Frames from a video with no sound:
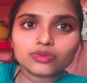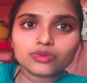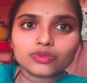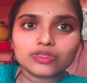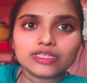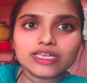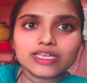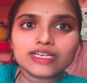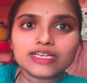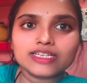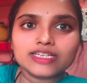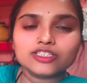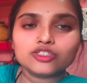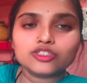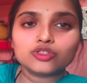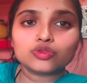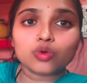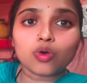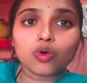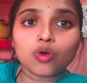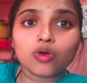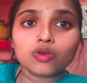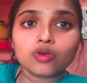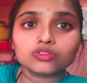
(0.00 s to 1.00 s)
there is
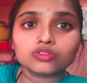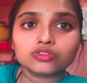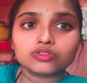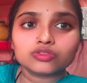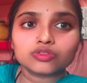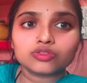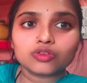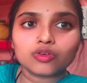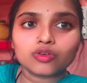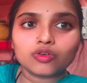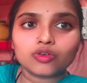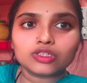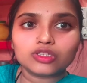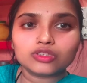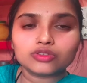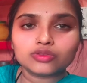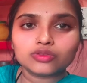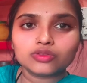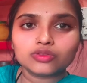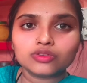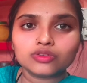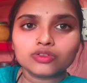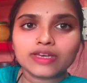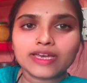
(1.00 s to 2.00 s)
tongs also,
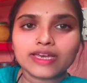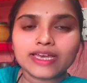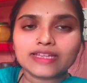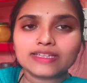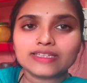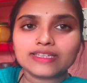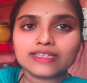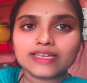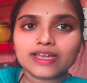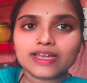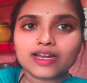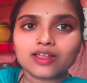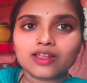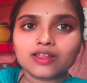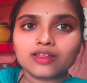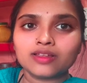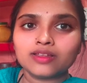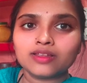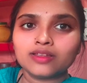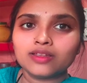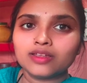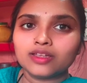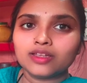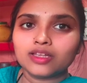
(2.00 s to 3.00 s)
and there are,
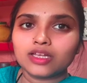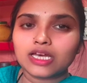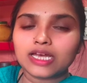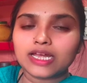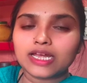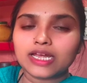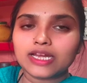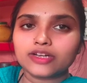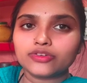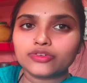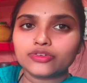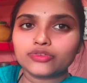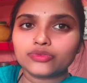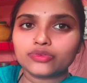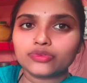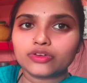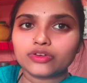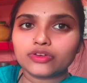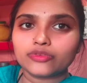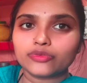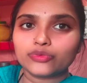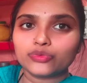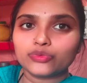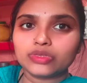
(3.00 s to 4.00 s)
and
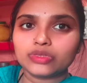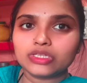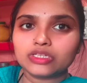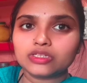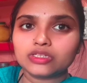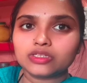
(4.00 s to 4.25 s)
with